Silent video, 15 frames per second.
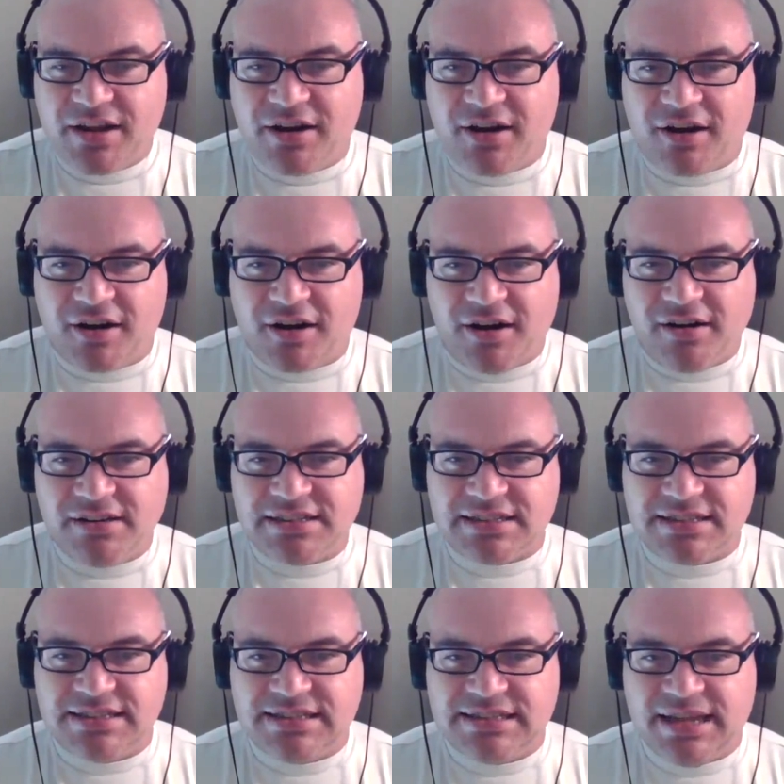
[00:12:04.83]
cards
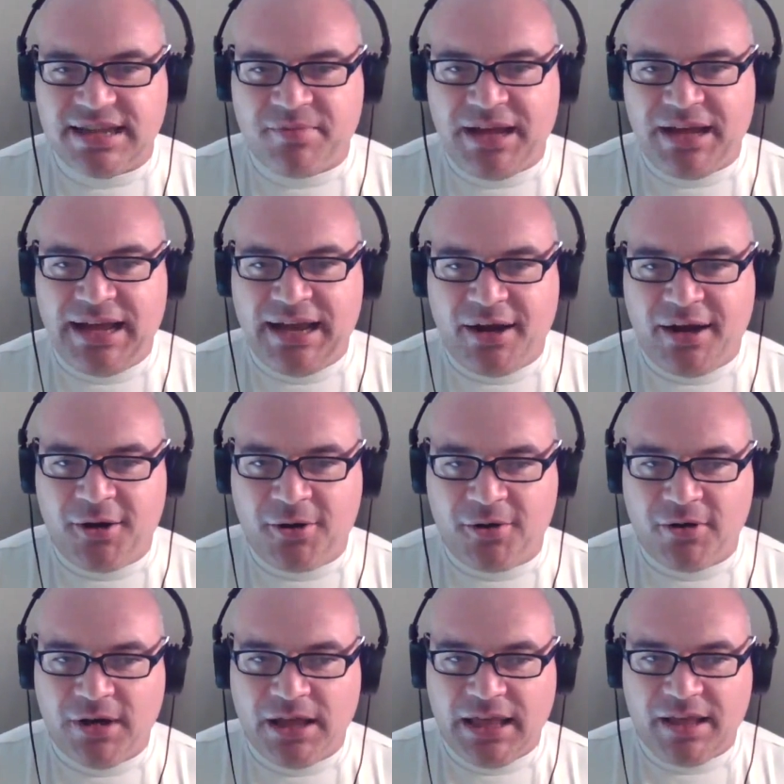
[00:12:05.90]

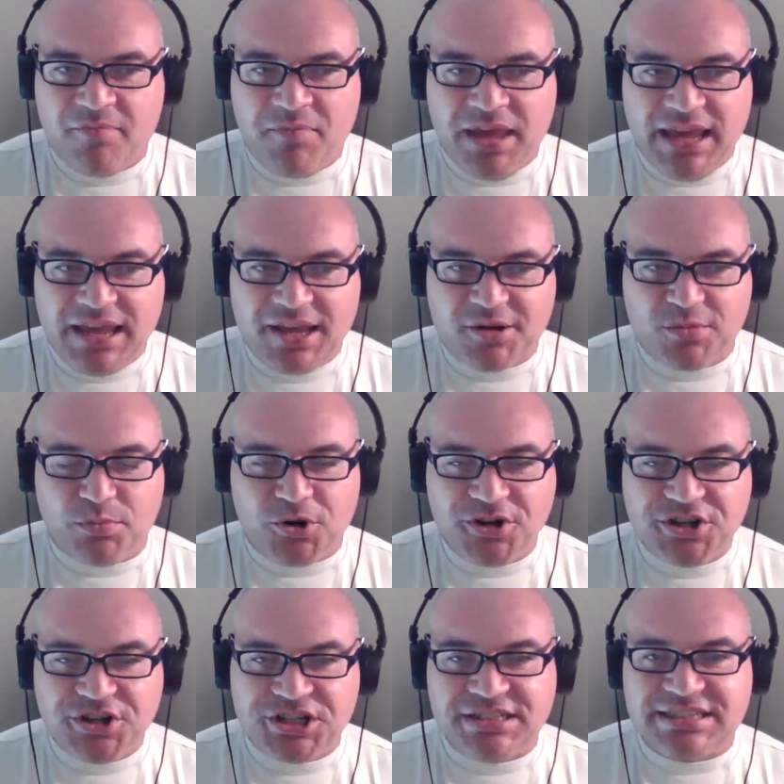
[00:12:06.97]
somehow make
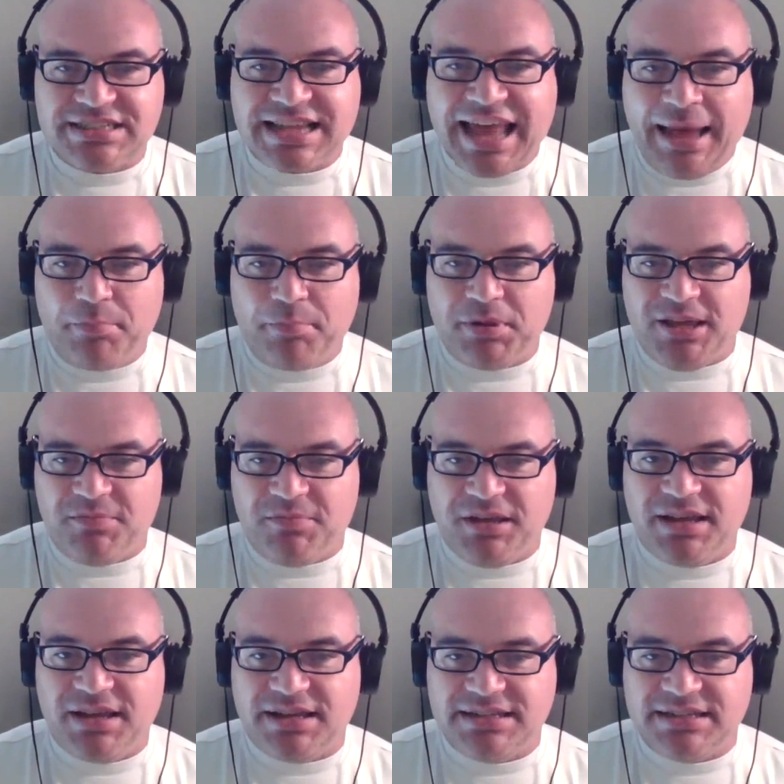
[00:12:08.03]
merchants happy
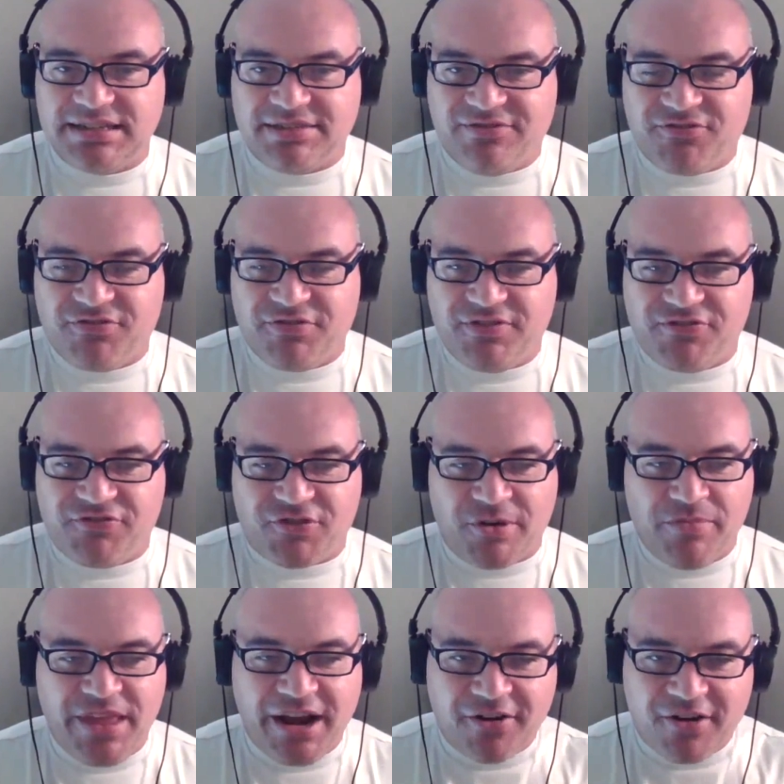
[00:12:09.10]
because
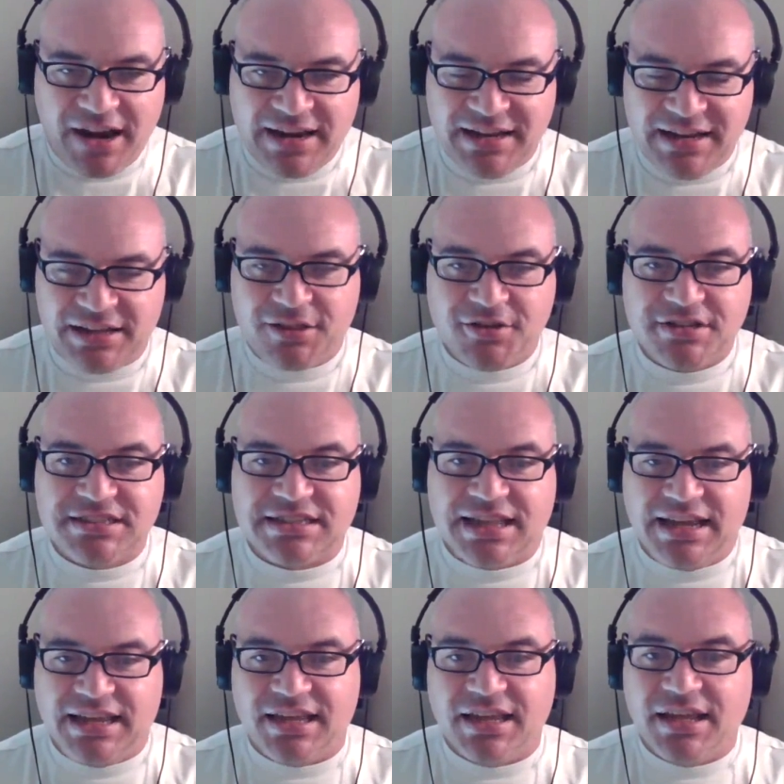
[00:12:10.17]
from their end, it looks
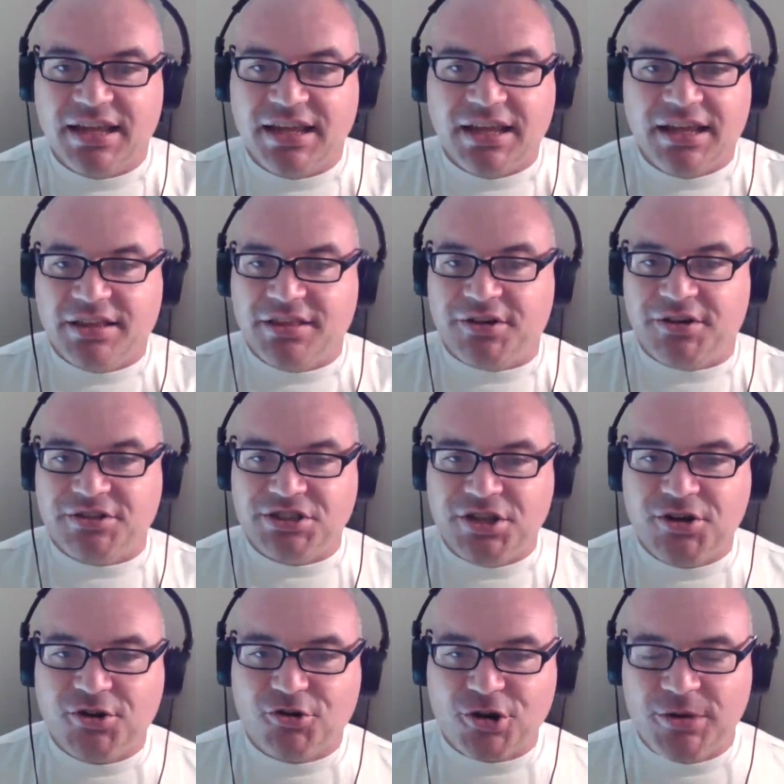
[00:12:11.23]
like there's
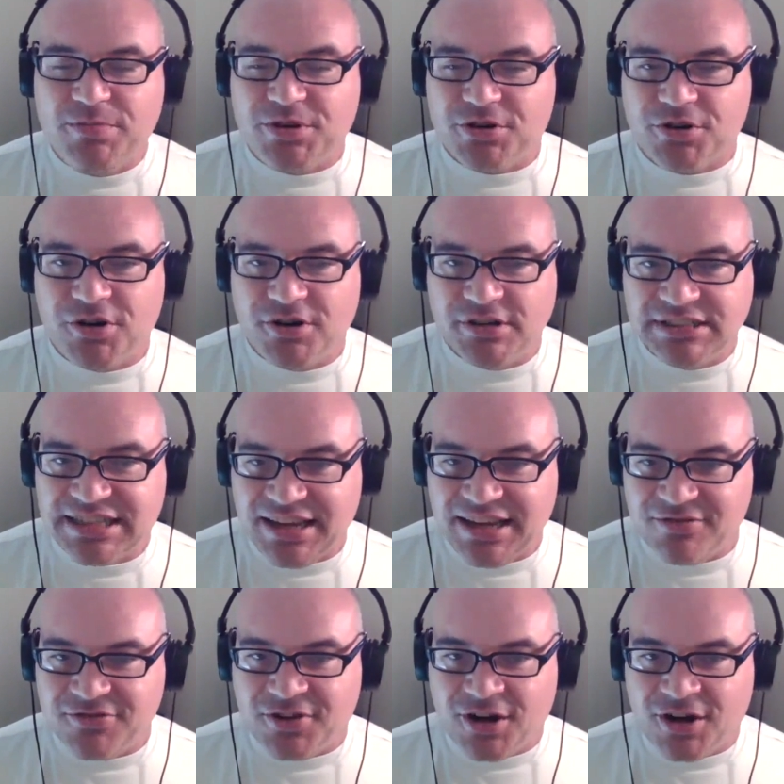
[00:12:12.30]
no cryptocurrency
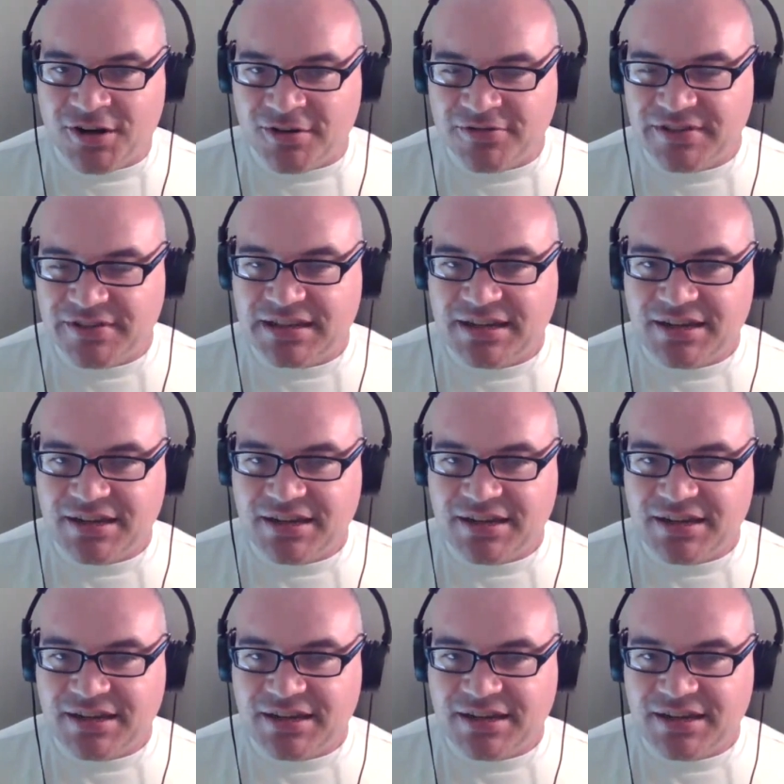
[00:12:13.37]
involved.